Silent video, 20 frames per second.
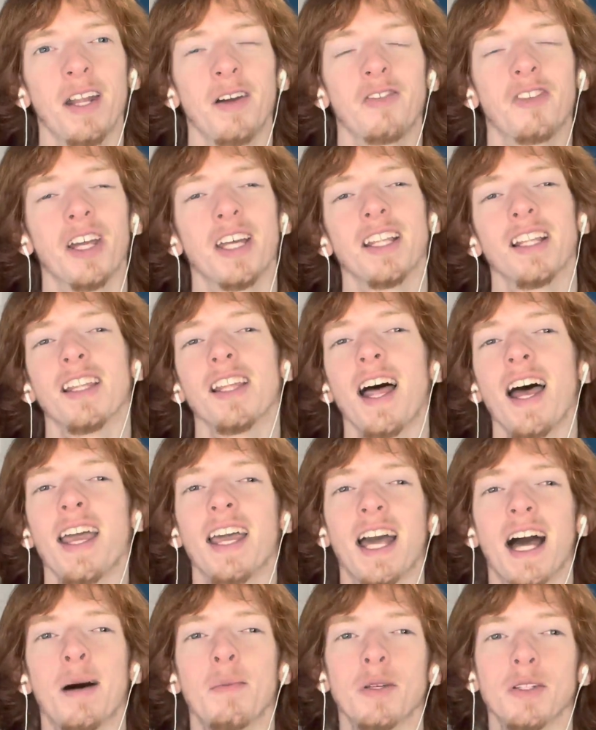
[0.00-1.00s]
Don't forget to like,
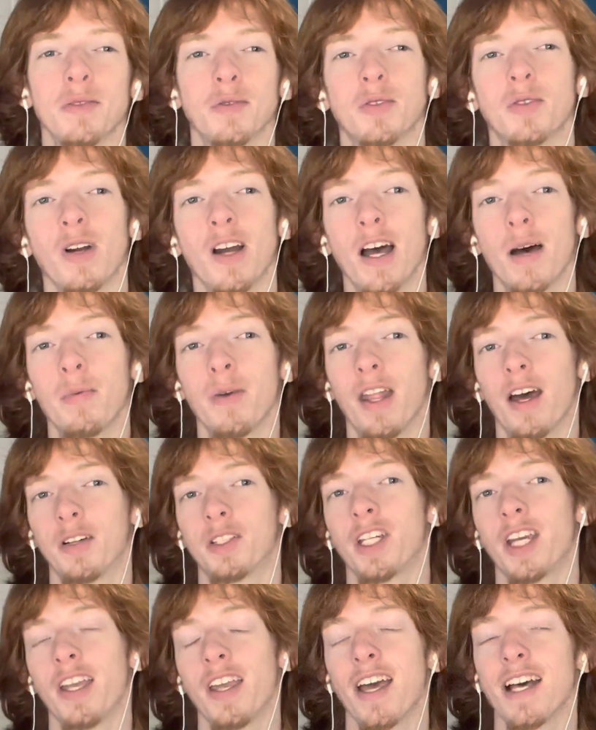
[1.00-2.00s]
comment, subscribe, and I'll
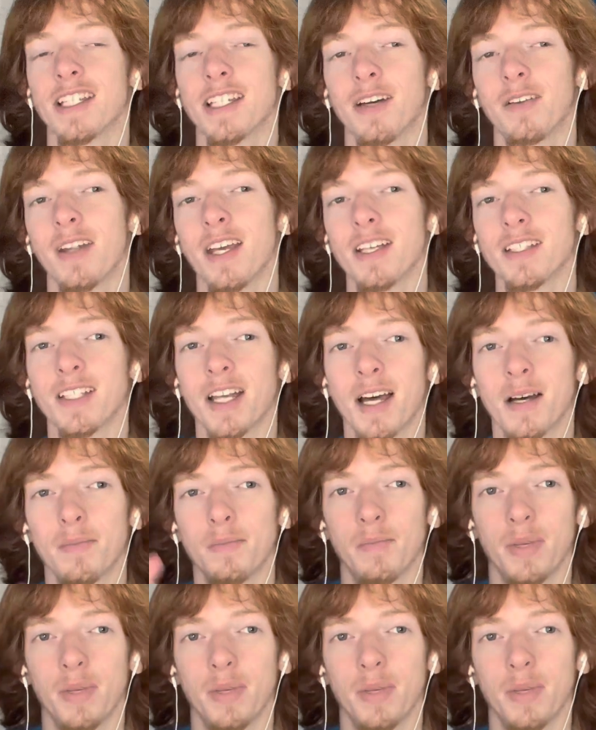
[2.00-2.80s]
check you guys out next time.